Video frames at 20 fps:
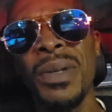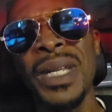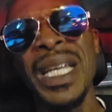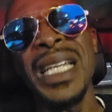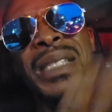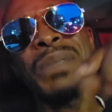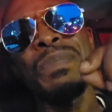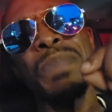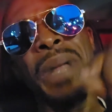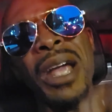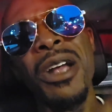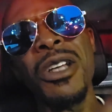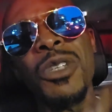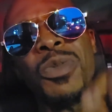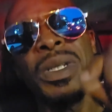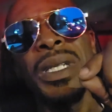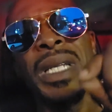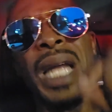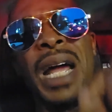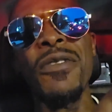These players
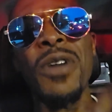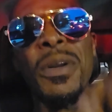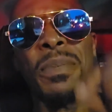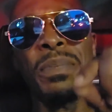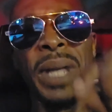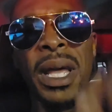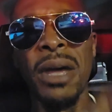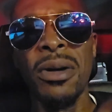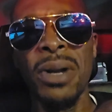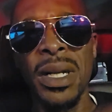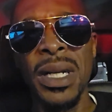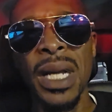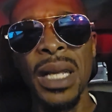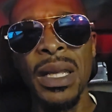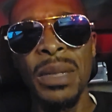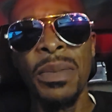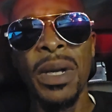would never play on another